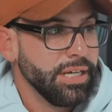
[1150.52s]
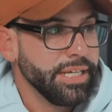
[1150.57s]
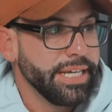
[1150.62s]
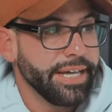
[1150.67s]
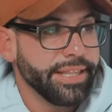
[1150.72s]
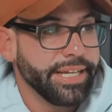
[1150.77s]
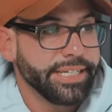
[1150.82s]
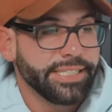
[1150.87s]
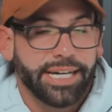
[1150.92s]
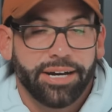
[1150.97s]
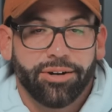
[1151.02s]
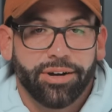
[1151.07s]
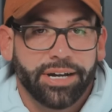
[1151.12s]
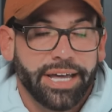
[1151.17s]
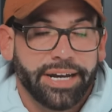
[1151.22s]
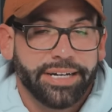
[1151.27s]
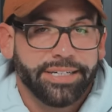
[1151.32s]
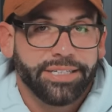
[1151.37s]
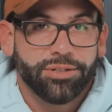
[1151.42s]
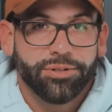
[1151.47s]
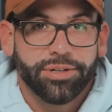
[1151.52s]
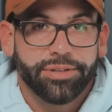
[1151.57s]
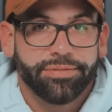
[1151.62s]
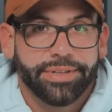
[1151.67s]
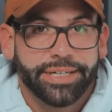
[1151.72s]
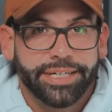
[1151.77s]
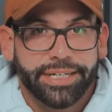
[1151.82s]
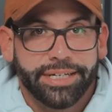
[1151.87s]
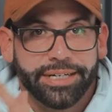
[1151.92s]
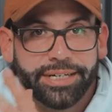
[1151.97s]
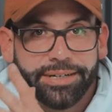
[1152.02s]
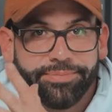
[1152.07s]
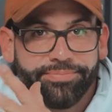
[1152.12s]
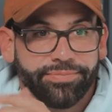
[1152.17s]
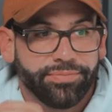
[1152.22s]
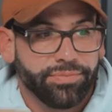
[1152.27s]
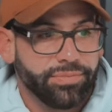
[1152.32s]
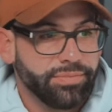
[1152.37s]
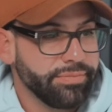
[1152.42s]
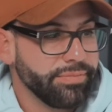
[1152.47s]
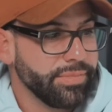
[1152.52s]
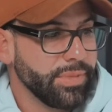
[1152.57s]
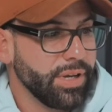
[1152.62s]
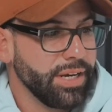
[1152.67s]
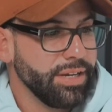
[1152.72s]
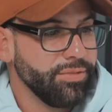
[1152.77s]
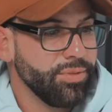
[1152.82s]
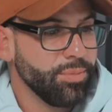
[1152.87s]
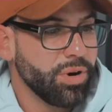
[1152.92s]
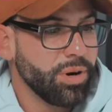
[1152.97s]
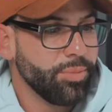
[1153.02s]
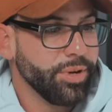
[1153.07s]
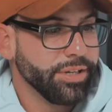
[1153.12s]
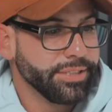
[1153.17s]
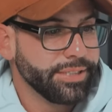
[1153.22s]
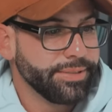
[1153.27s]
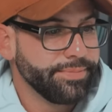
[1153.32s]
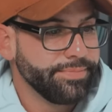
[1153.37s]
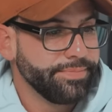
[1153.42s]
yeah, that's how I kind of deal with uneven barbells.